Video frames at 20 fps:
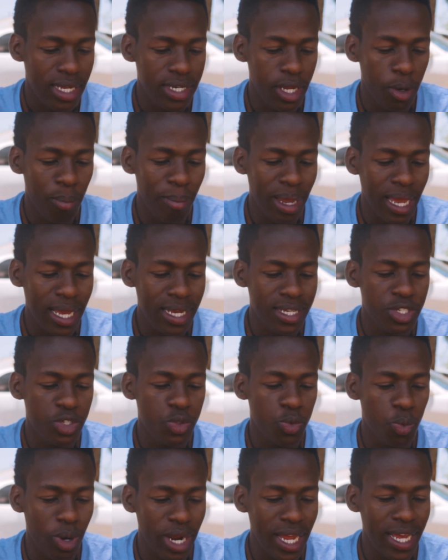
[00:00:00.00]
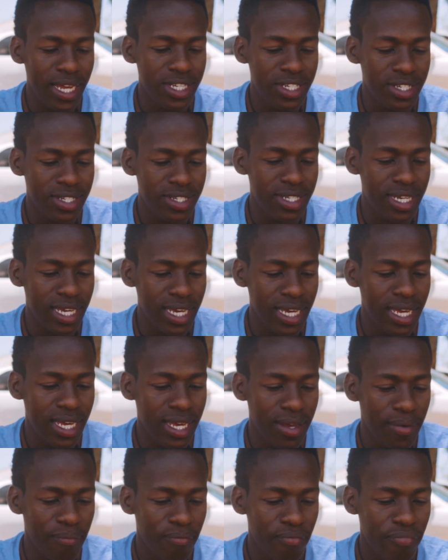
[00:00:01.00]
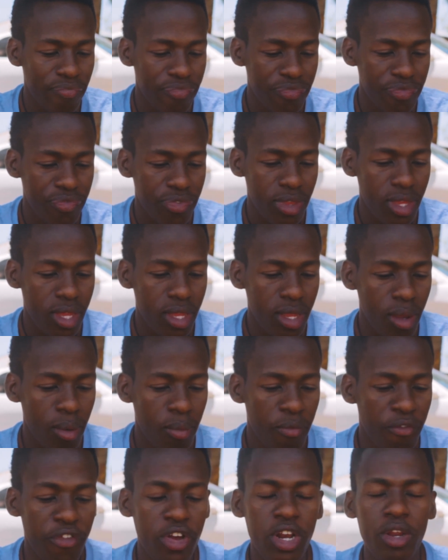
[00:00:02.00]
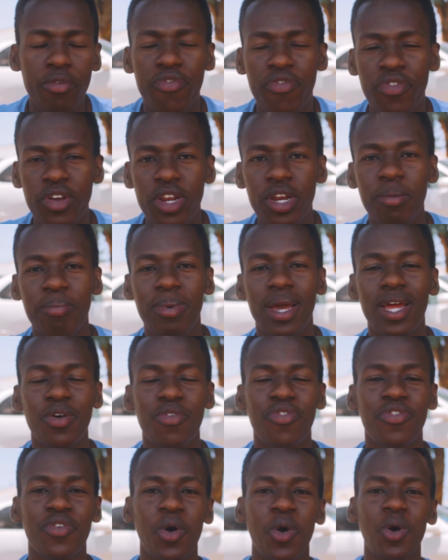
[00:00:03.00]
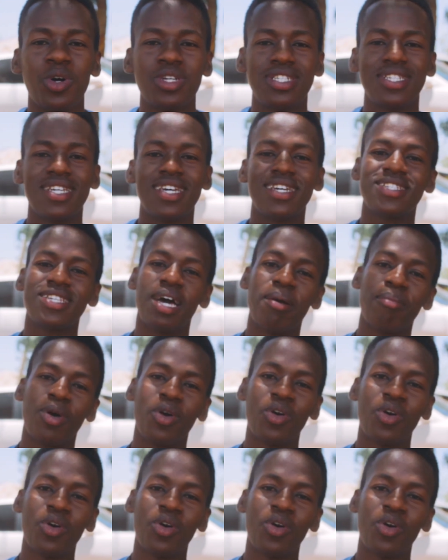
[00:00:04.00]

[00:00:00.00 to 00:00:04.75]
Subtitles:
The Mains Range Z, Philip, and of course Sam